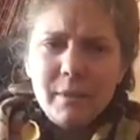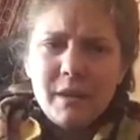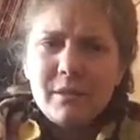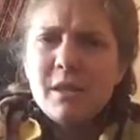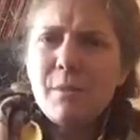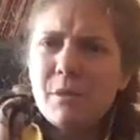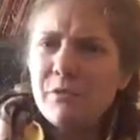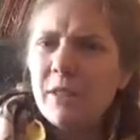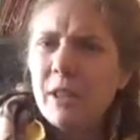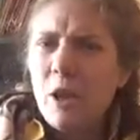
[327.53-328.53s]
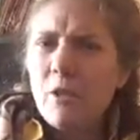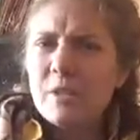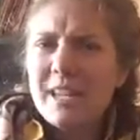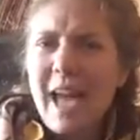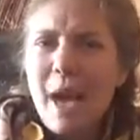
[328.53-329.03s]
It seems to fill in all
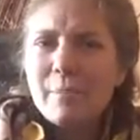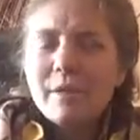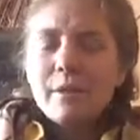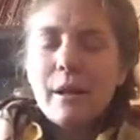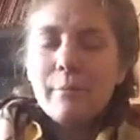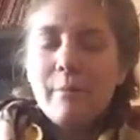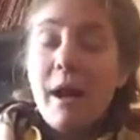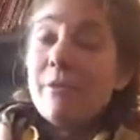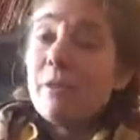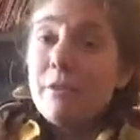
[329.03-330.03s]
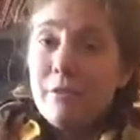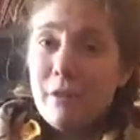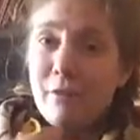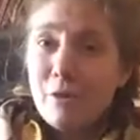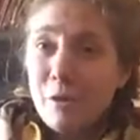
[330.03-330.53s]
those gaps. I don't
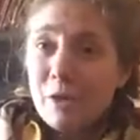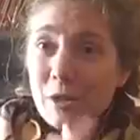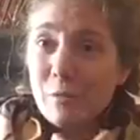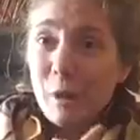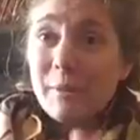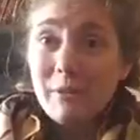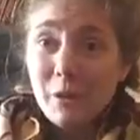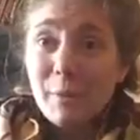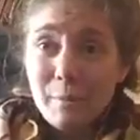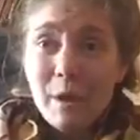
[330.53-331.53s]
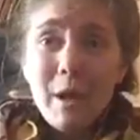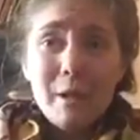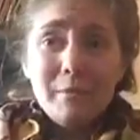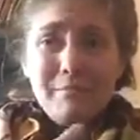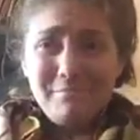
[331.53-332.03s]
know if you noticed, I just burped. I've still been,
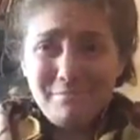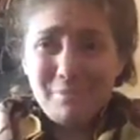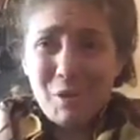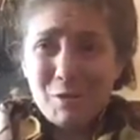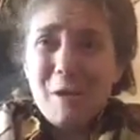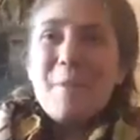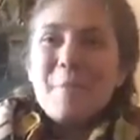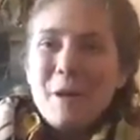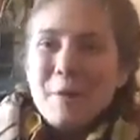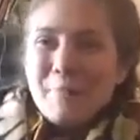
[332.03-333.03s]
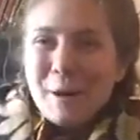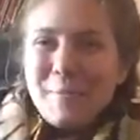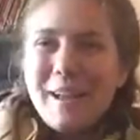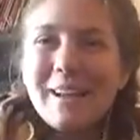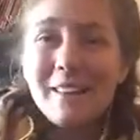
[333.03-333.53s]
excuse me,
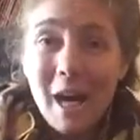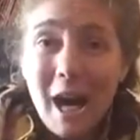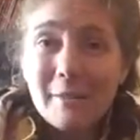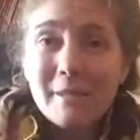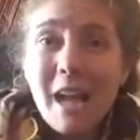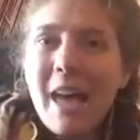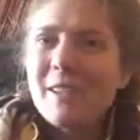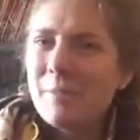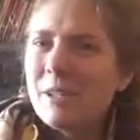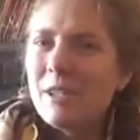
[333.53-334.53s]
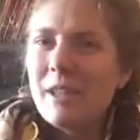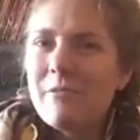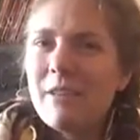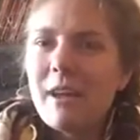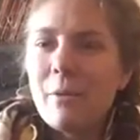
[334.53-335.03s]
burping a lot. Not as much as I
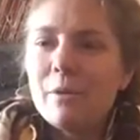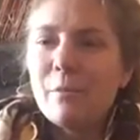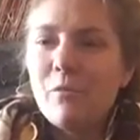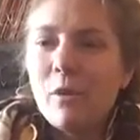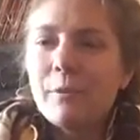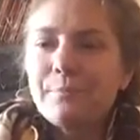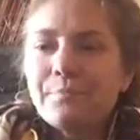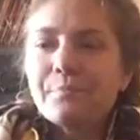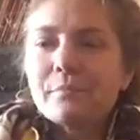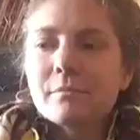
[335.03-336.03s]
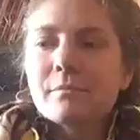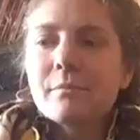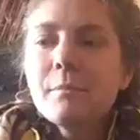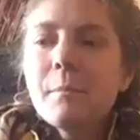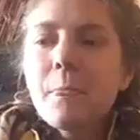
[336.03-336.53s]
feel like I was before,
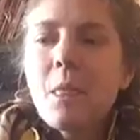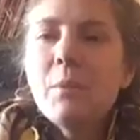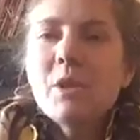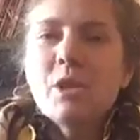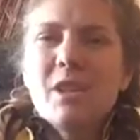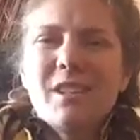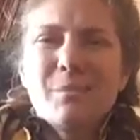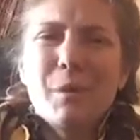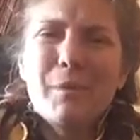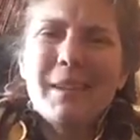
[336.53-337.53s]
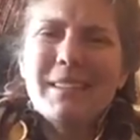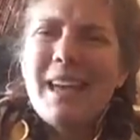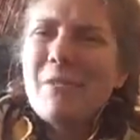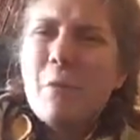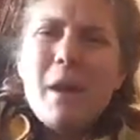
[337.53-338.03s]
which is good because burping is,
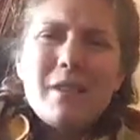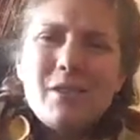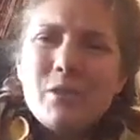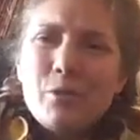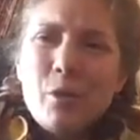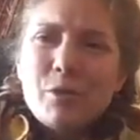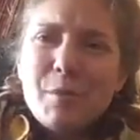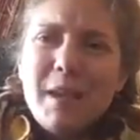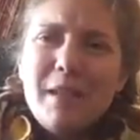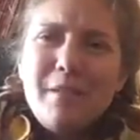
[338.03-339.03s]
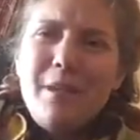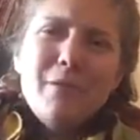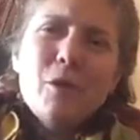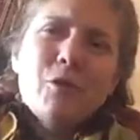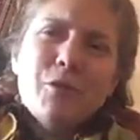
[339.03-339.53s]
I don't know why, it's just so gross to me.
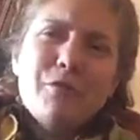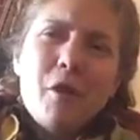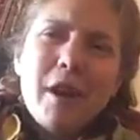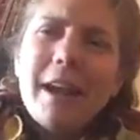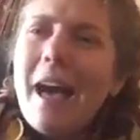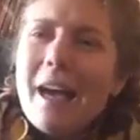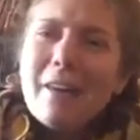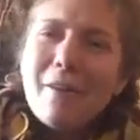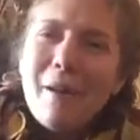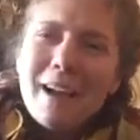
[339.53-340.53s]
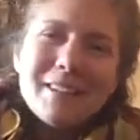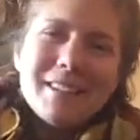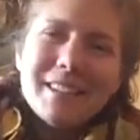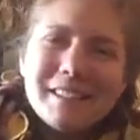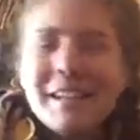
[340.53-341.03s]
Even grosser than farting. I don't know why, it
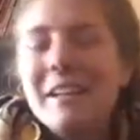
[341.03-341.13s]
just is.